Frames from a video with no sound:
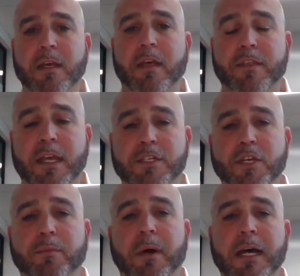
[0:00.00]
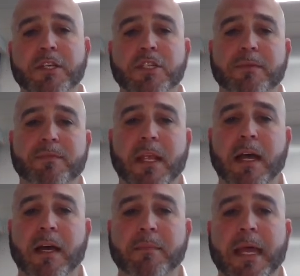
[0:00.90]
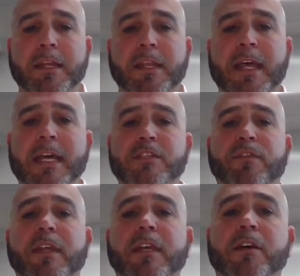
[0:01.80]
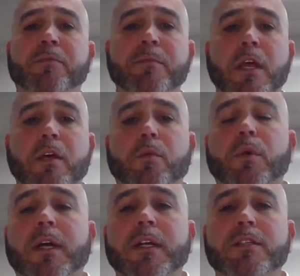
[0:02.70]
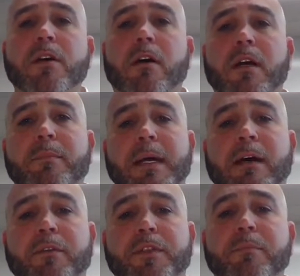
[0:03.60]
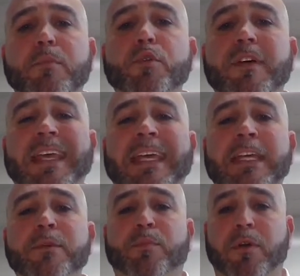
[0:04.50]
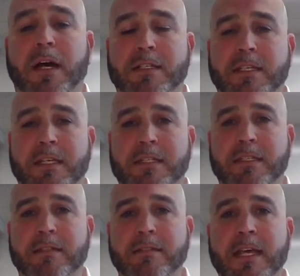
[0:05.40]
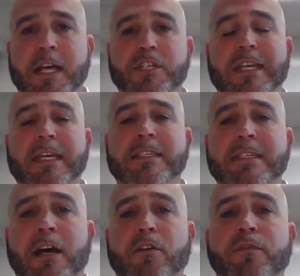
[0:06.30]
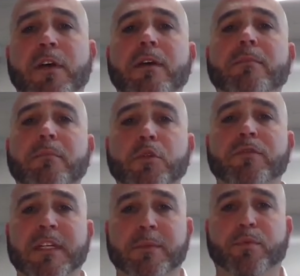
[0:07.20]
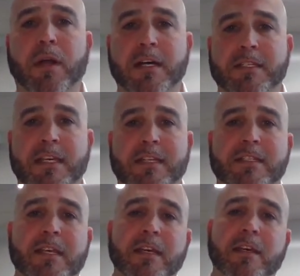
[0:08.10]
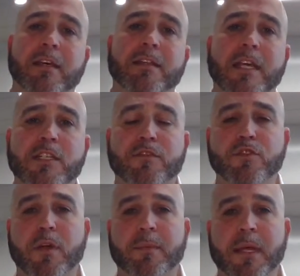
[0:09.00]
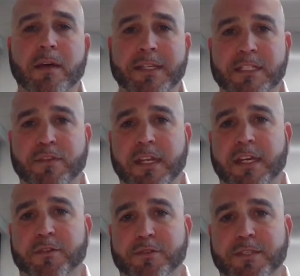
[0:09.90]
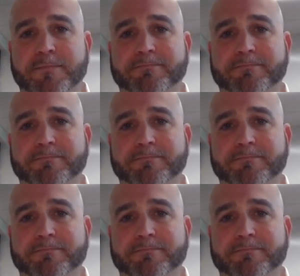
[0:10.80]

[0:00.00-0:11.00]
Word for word: Thanks so much. Um, in the next video, we're going to talk about the move-in process. It's actually a self-move-in process. Thanks for joining me on these videos.